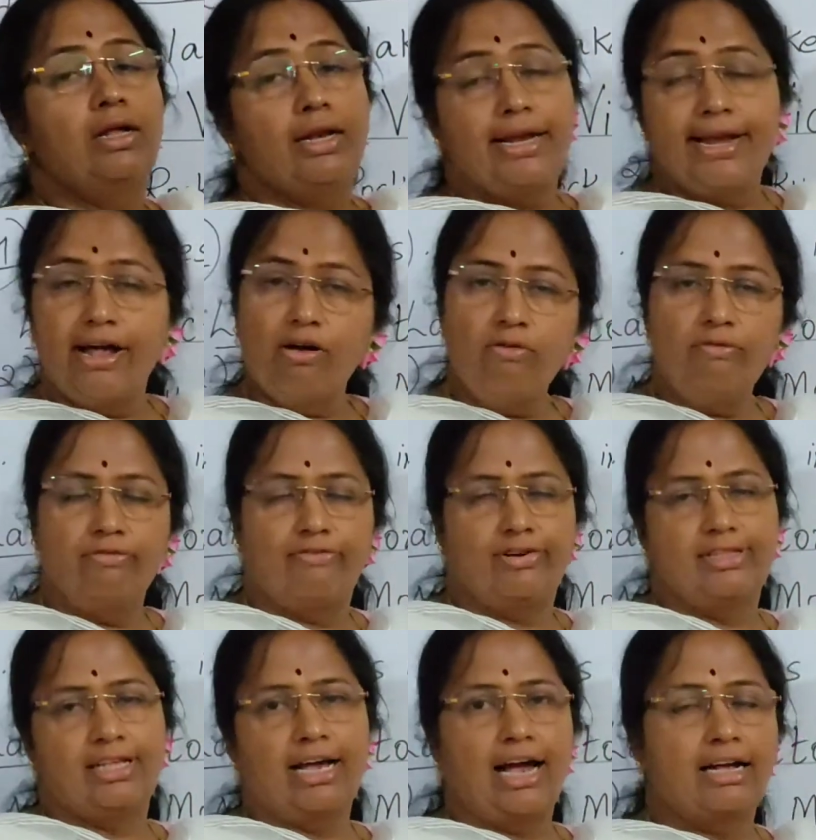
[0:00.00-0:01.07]
Now for
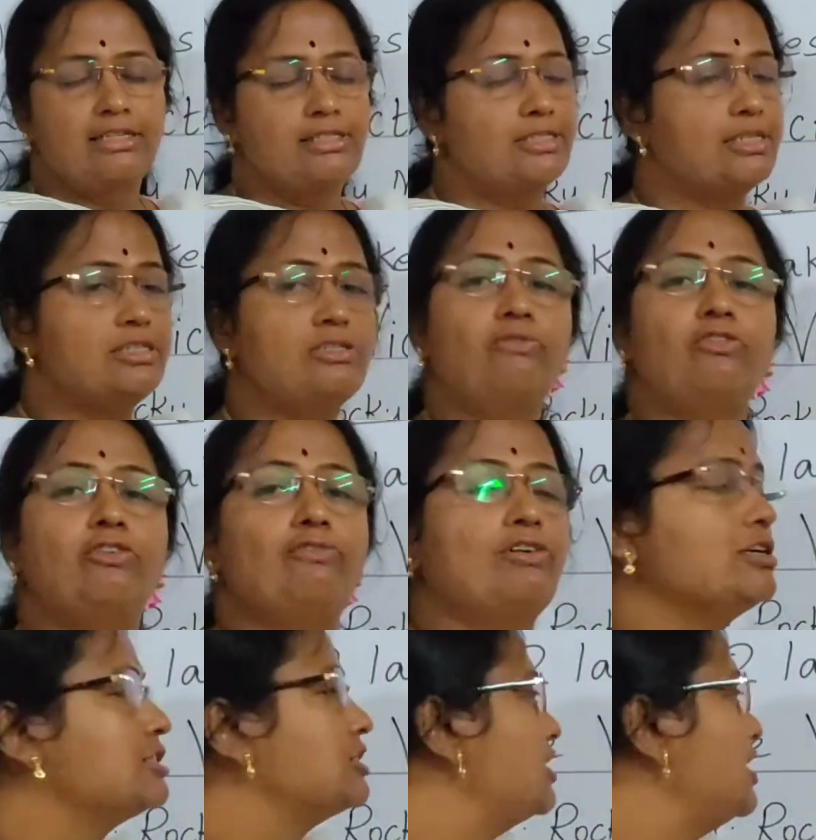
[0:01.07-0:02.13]
the answers of the
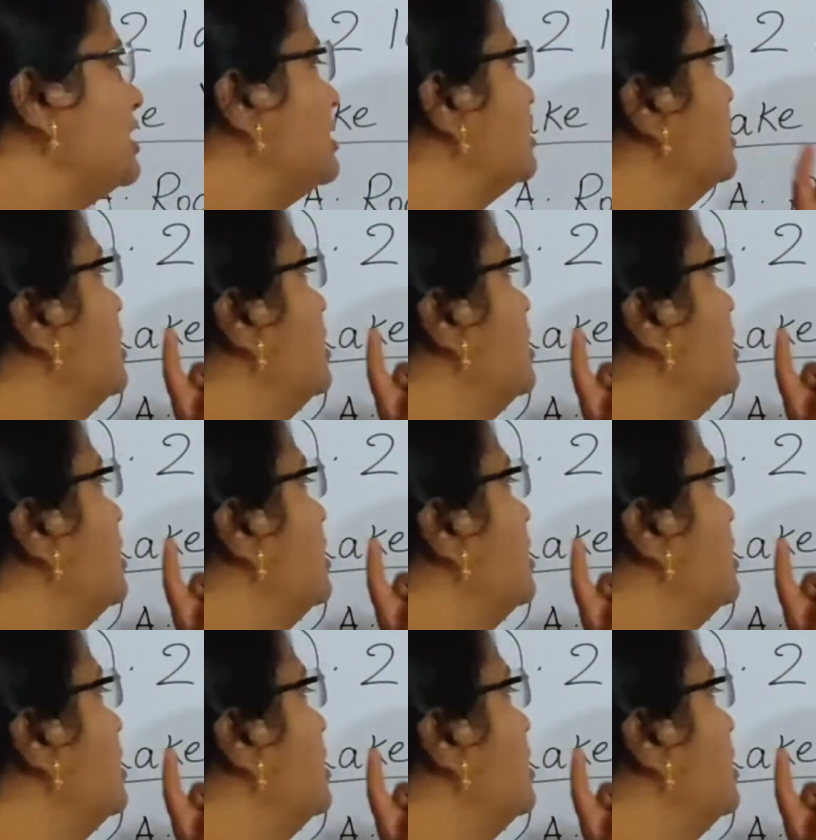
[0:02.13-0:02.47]
worksheet.